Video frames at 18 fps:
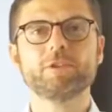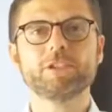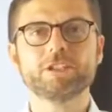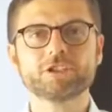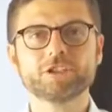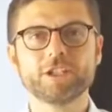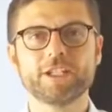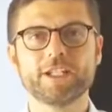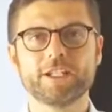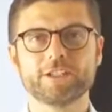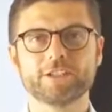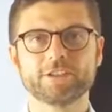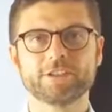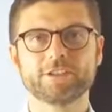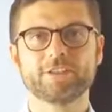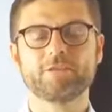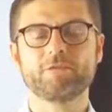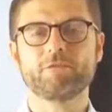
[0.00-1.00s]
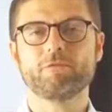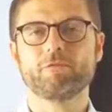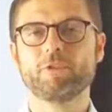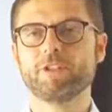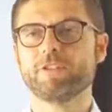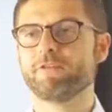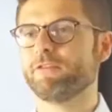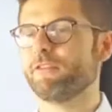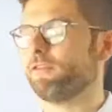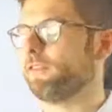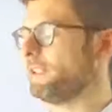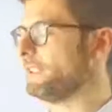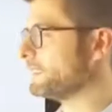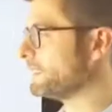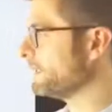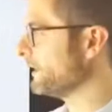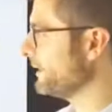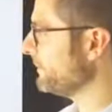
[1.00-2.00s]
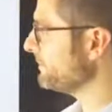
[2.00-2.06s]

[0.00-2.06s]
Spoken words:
will change with this